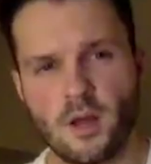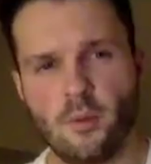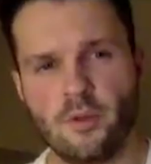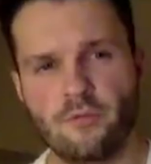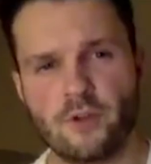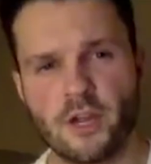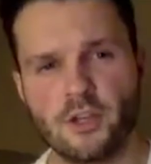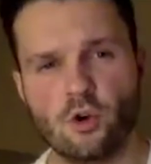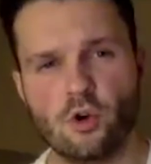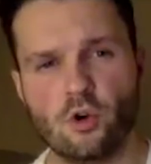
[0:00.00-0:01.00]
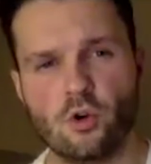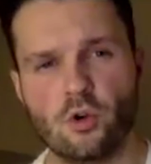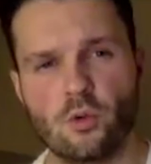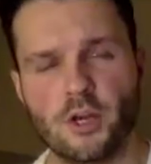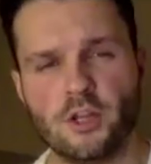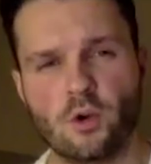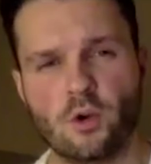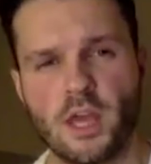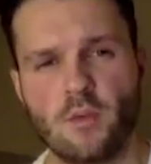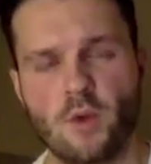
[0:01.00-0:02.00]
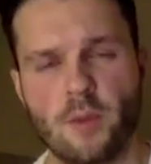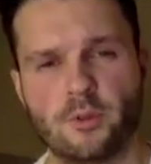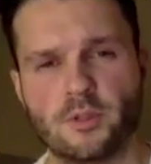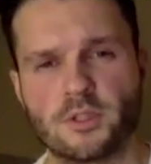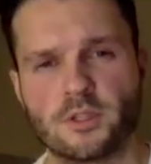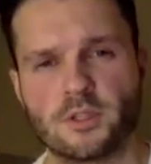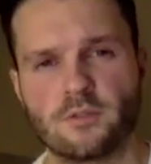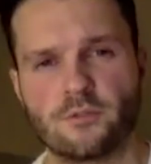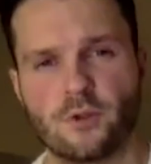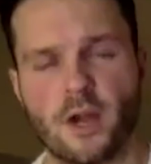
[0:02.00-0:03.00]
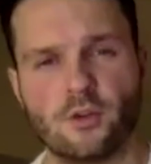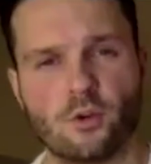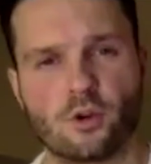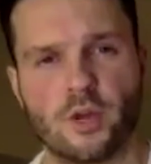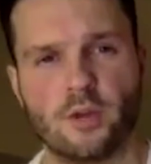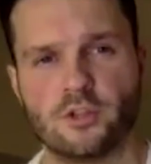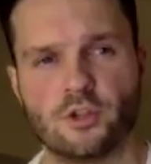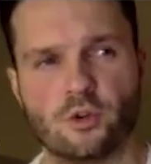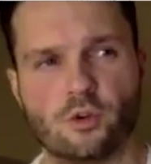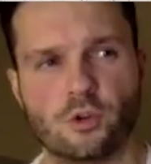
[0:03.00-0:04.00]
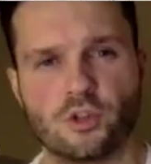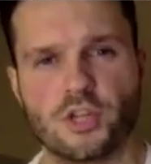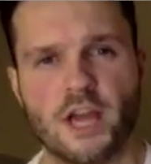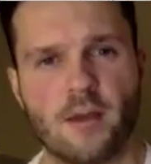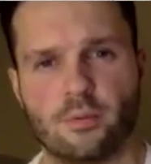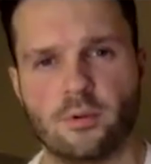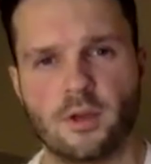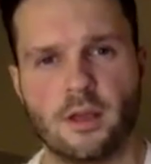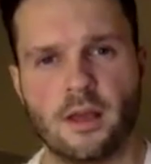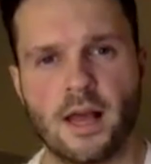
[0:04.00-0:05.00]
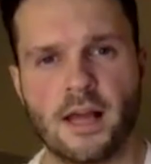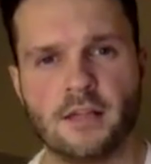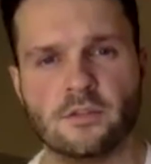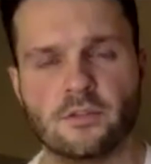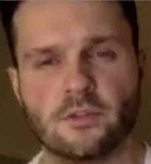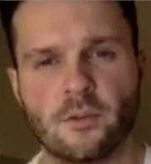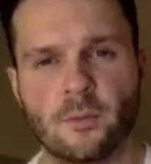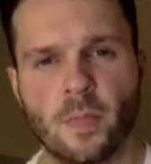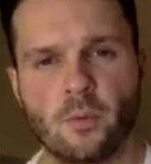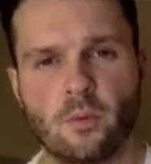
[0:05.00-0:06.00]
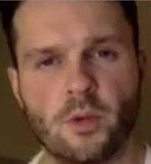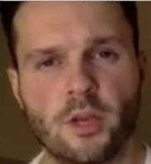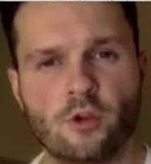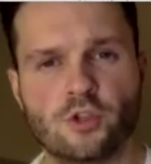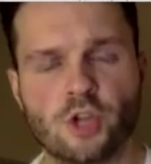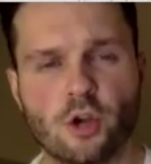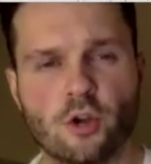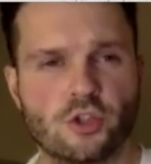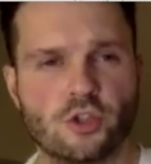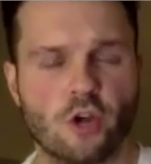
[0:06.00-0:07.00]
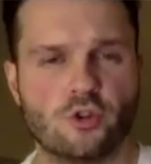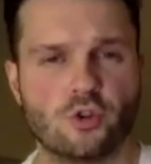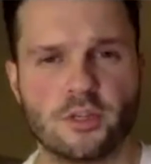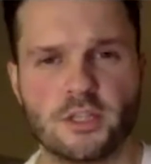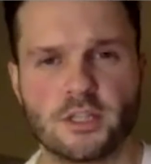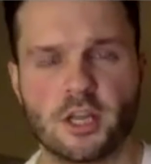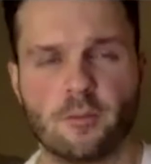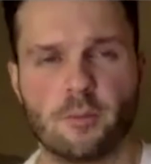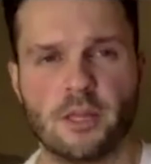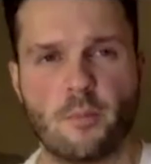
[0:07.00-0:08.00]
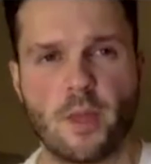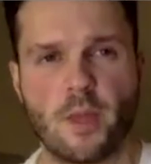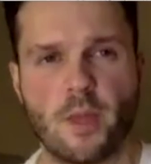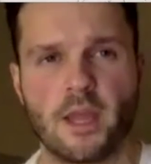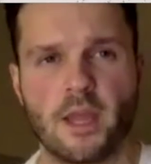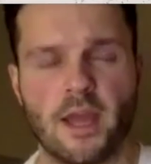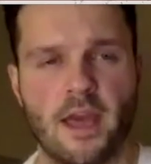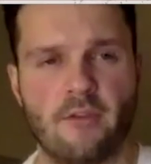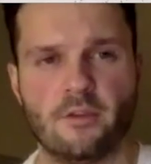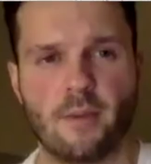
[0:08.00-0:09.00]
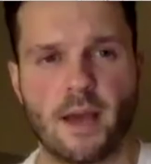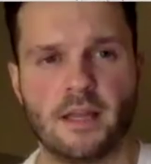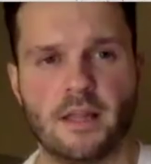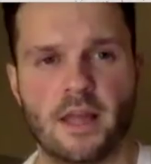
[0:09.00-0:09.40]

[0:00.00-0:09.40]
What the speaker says: I mean, Frank, one of your key weapons throughout your career was your jab. And we know Joe Joyce is going to be the bigger, heavier man in there,